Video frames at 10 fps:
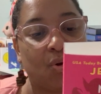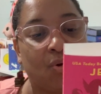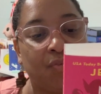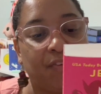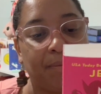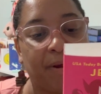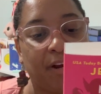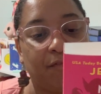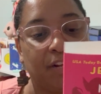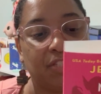old
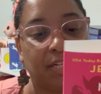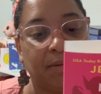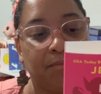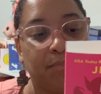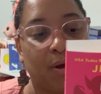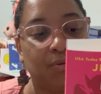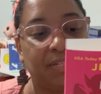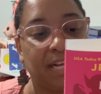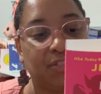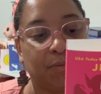vampire Reggie,
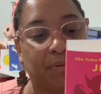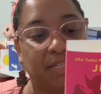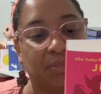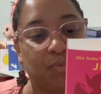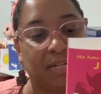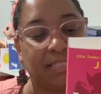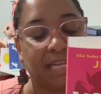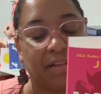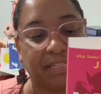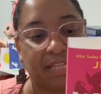posing as her plus one,
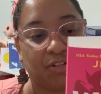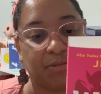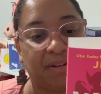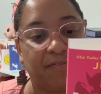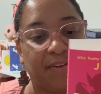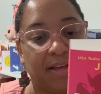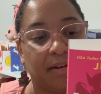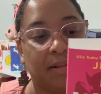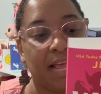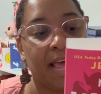sounds like the ultimate
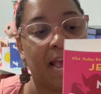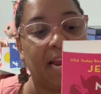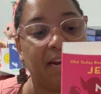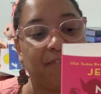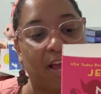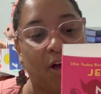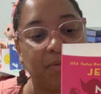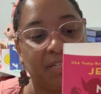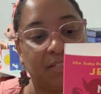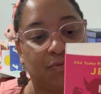fun. And if it
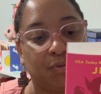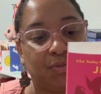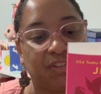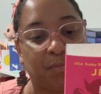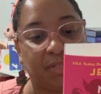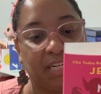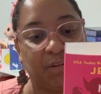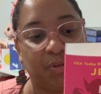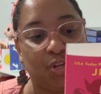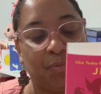helps his ruse of pretending to
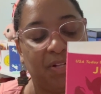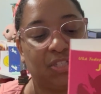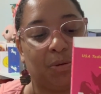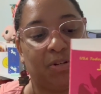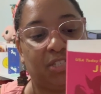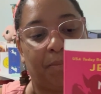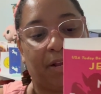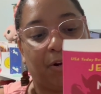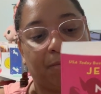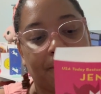be human, so much the better.